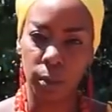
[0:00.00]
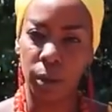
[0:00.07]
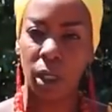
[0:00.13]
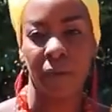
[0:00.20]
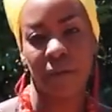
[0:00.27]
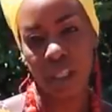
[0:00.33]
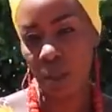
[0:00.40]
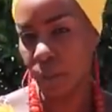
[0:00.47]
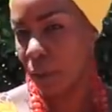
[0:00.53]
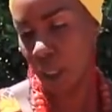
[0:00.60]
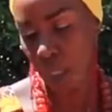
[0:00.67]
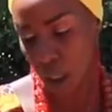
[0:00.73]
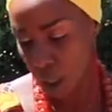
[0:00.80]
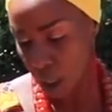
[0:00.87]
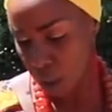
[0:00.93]
beloveds.
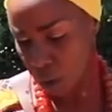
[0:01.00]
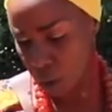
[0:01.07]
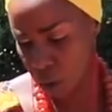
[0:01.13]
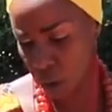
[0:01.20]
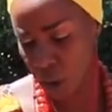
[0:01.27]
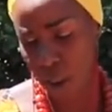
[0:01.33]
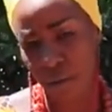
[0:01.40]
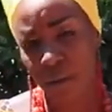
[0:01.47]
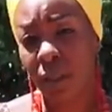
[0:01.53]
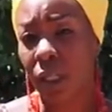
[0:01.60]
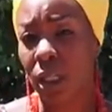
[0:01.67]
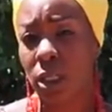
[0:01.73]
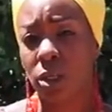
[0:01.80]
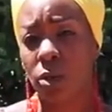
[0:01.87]
But those are definitely